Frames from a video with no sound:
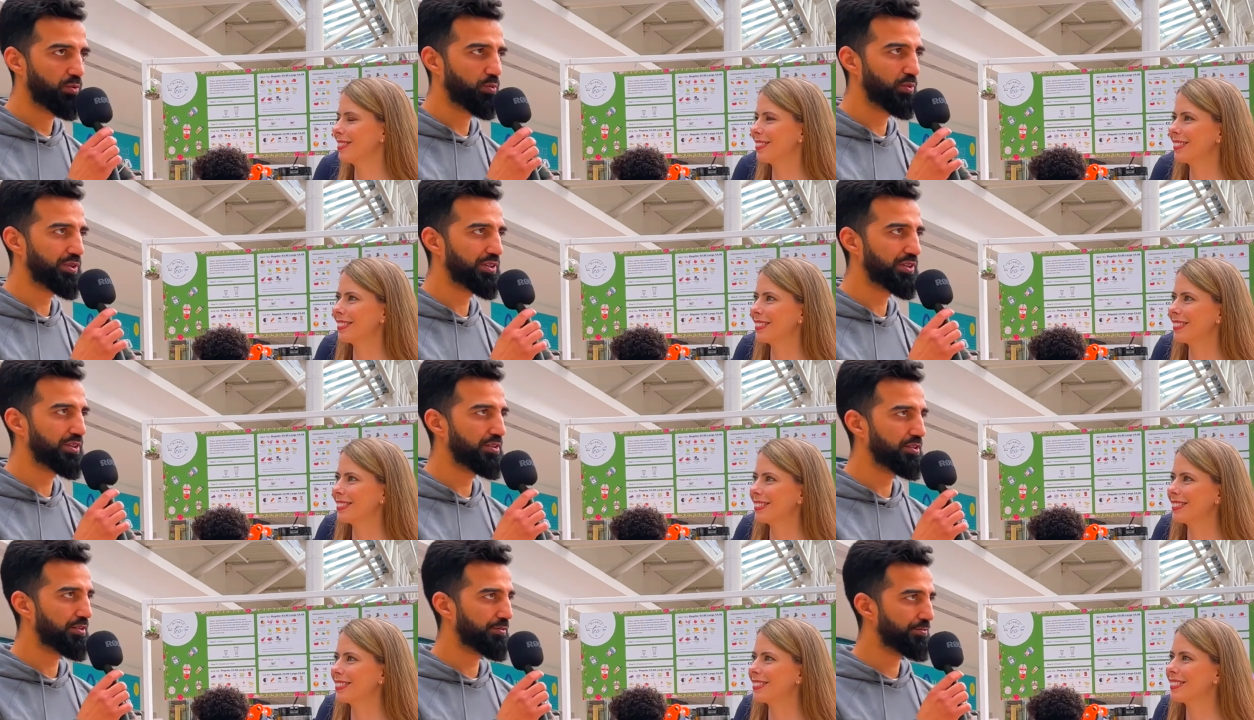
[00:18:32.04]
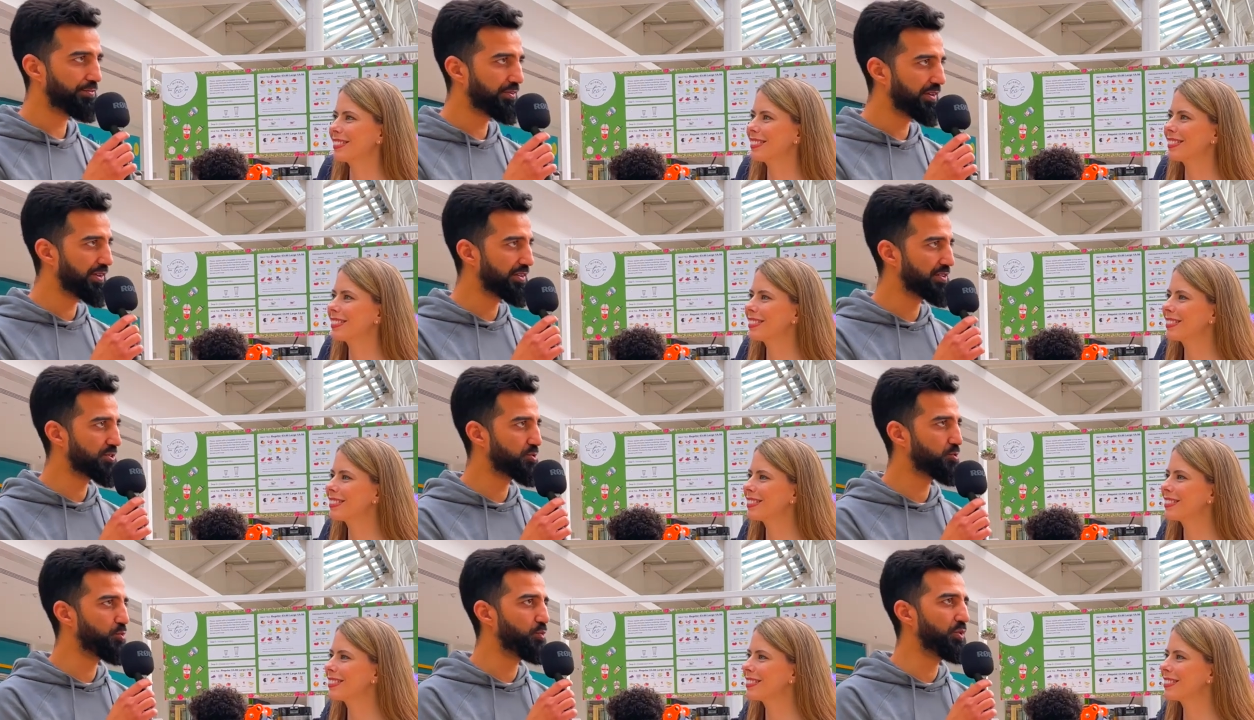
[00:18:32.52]
Speaker 1: Within the
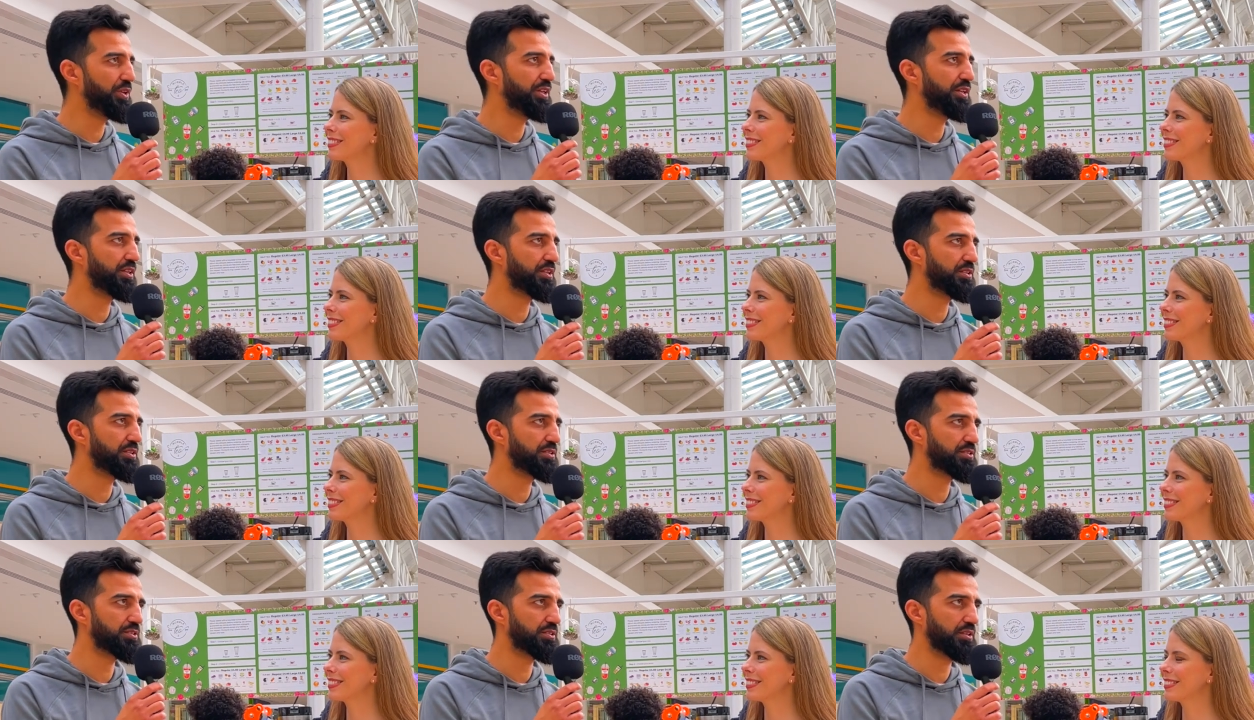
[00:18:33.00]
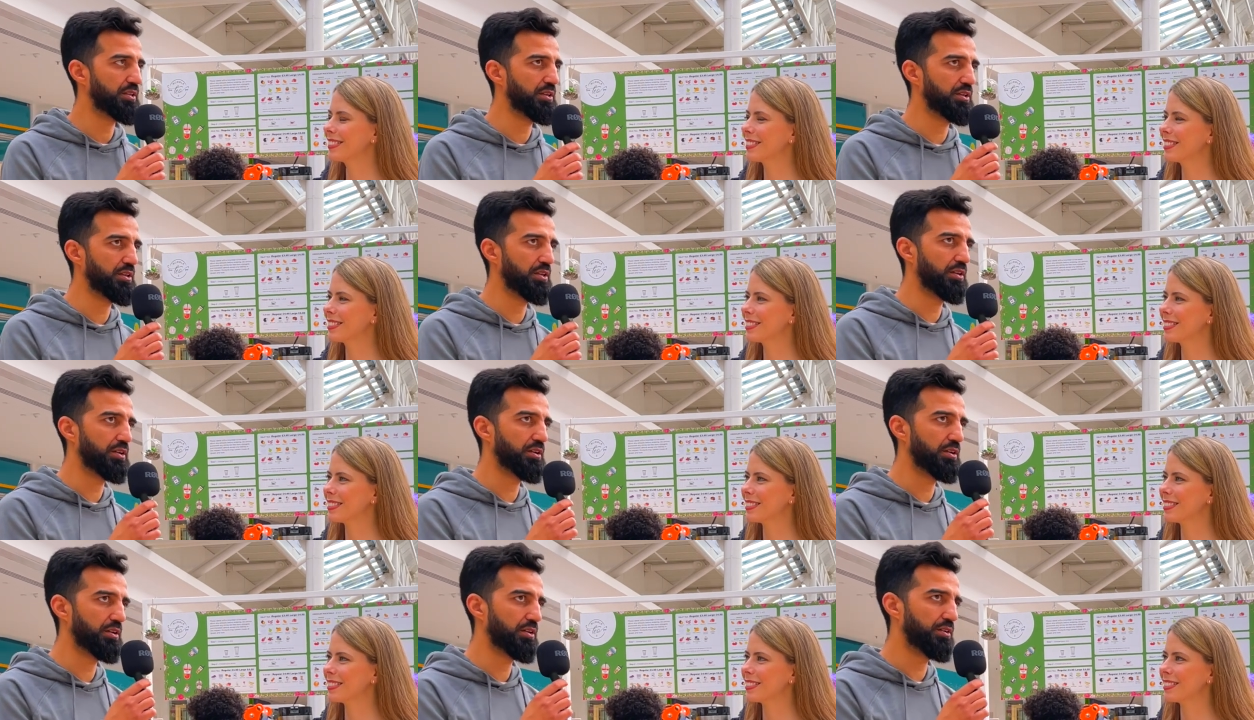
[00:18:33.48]
first weeks,
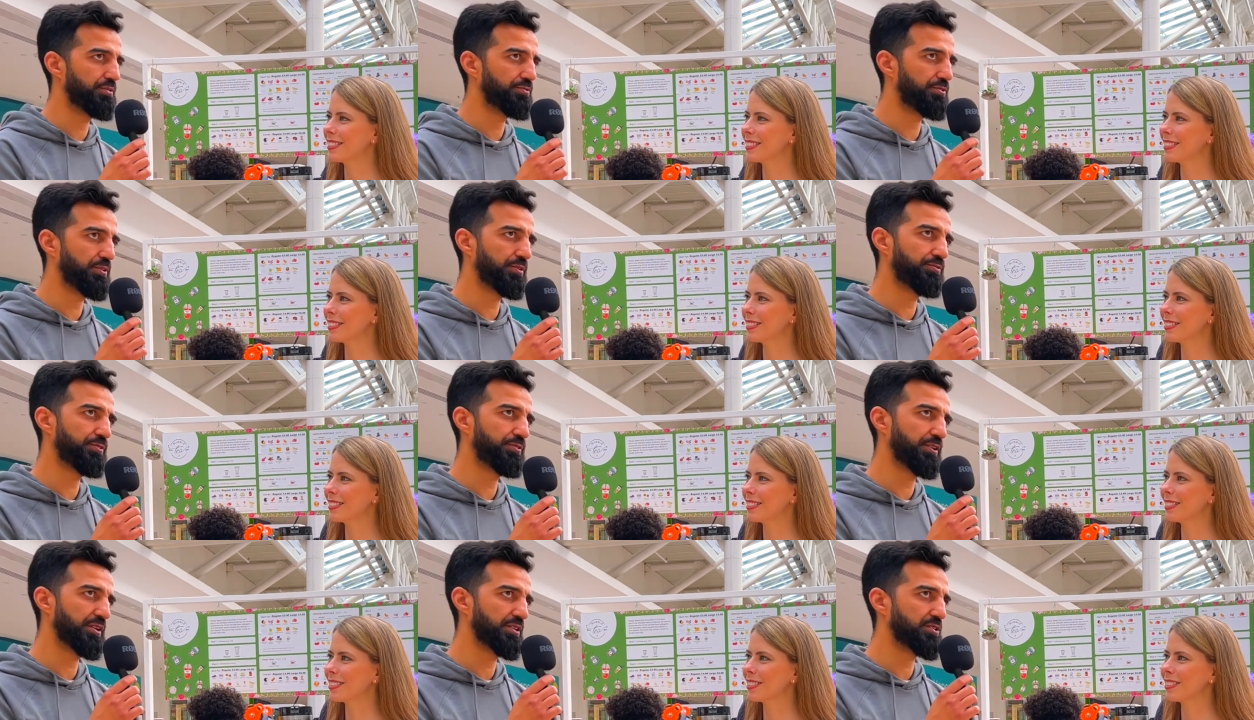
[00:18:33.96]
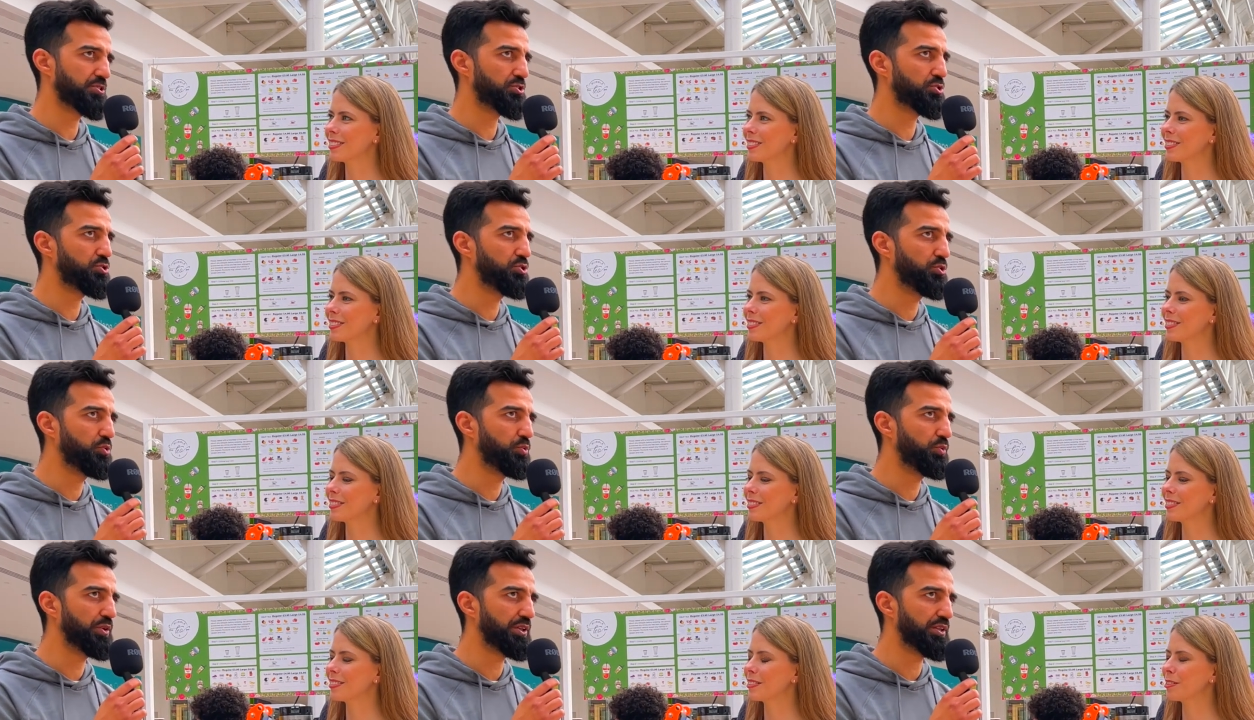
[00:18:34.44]
uh, first
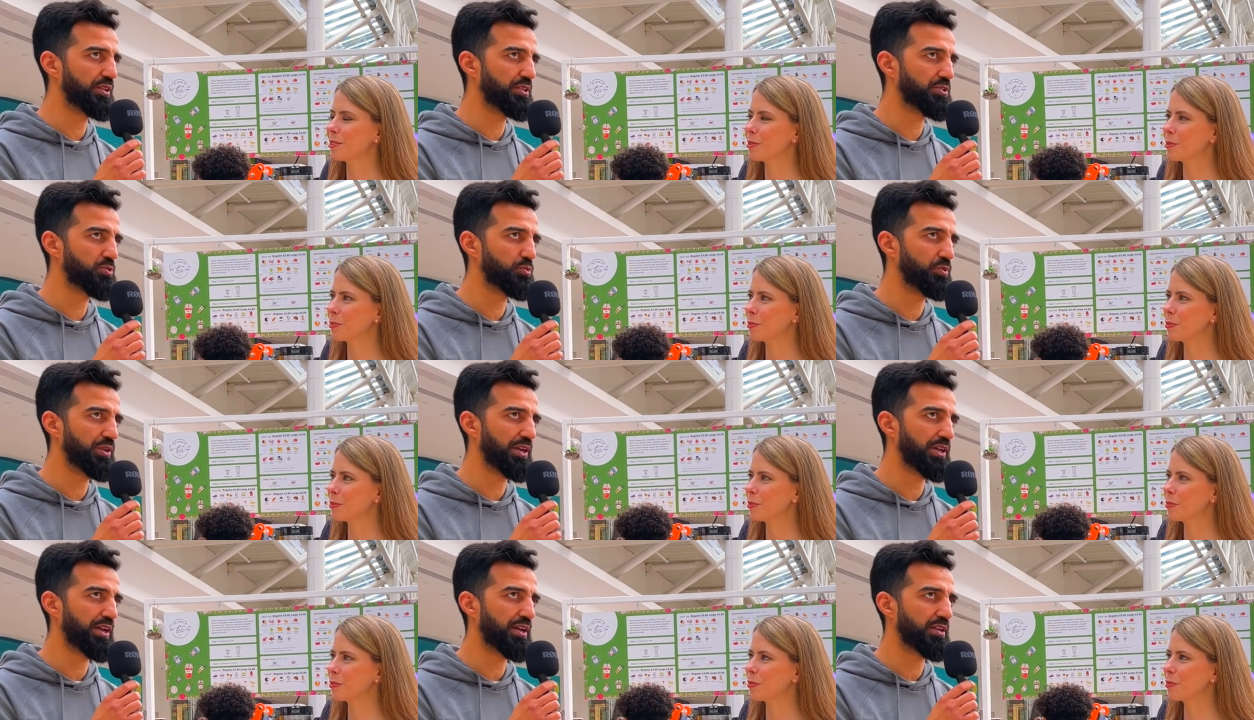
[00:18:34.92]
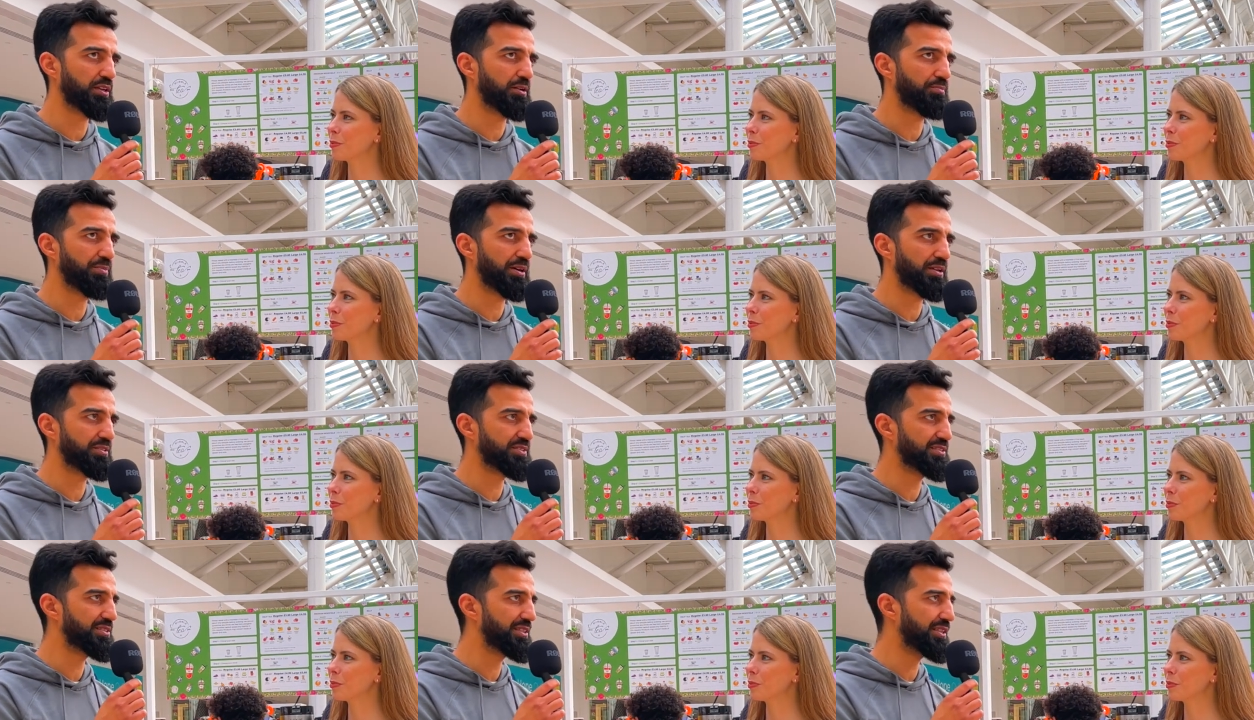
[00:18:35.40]
two weeks, we had
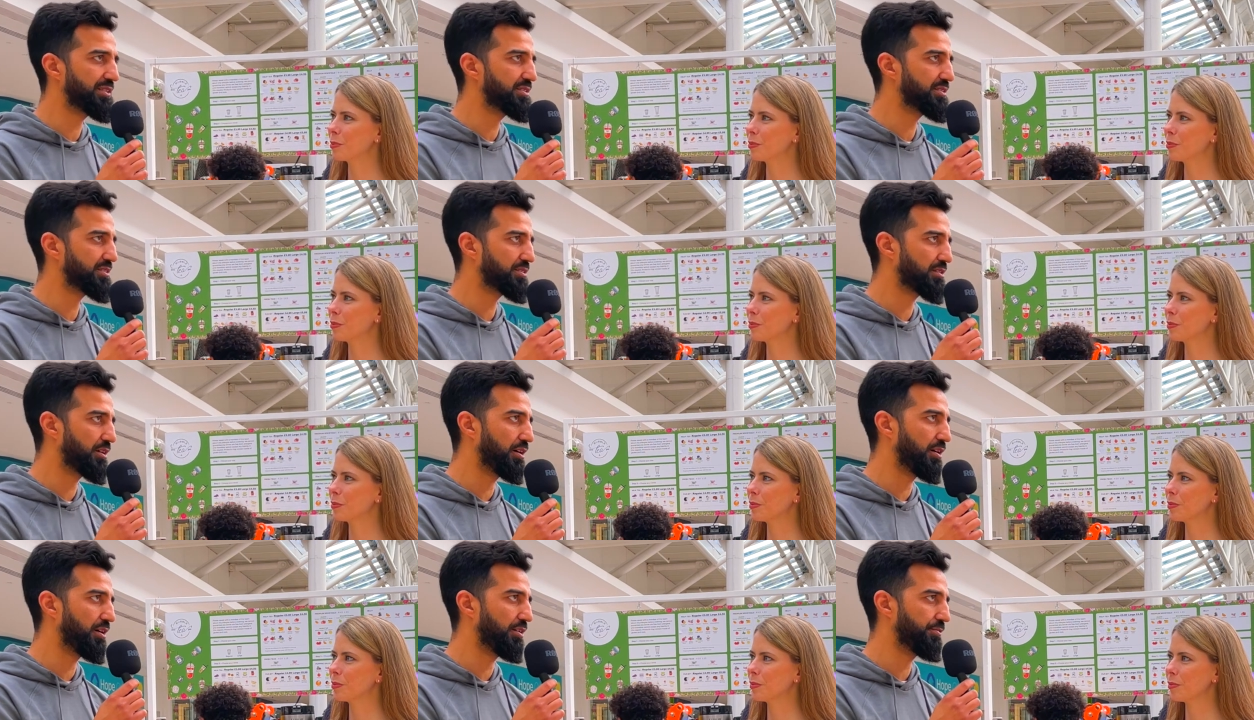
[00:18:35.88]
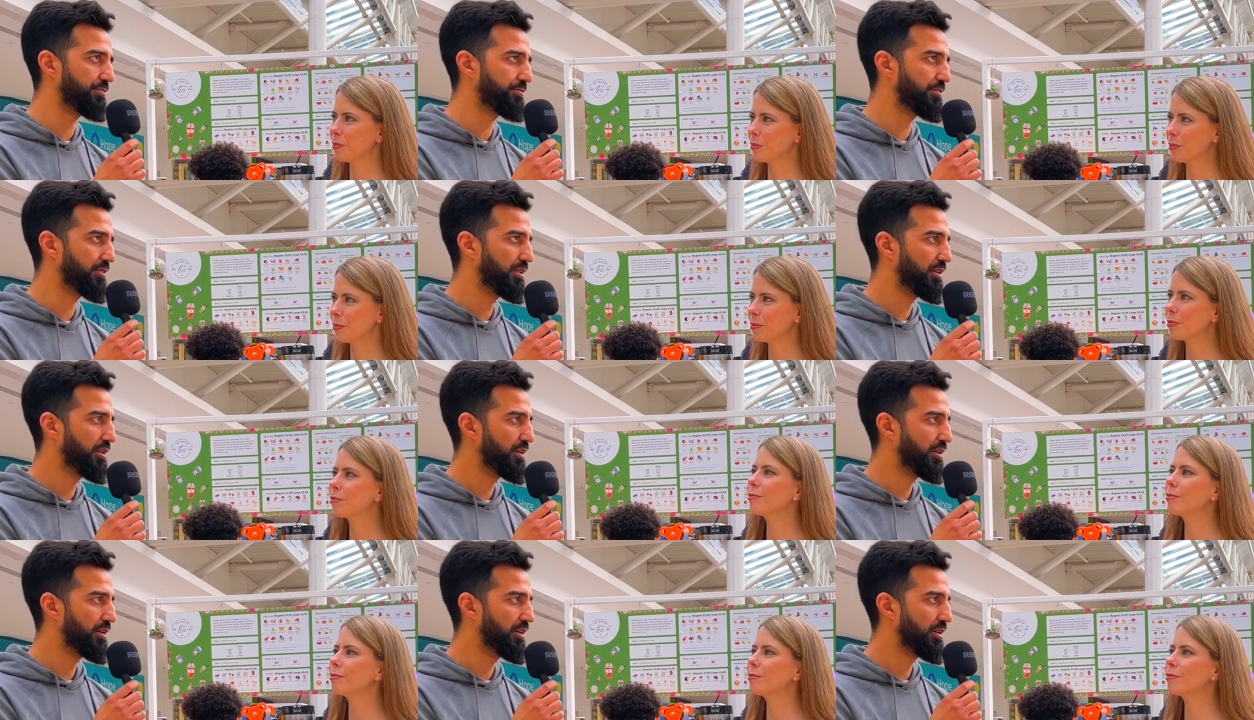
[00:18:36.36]
about six staff,